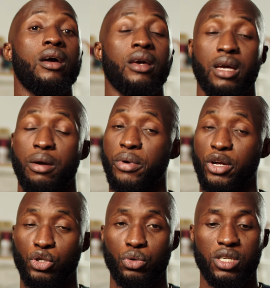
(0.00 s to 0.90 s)
a camera
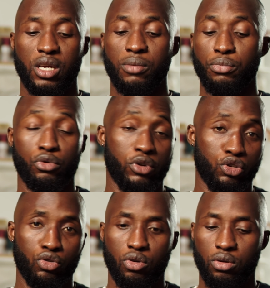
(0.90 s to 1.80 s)
that shoots it in
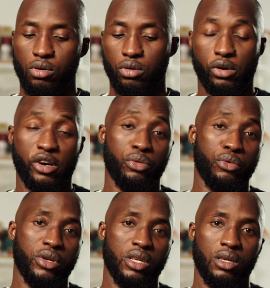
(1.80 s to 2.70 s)
ProRes RAW or
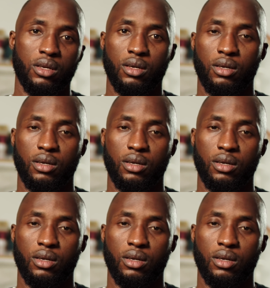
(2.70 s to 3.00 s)
R3D.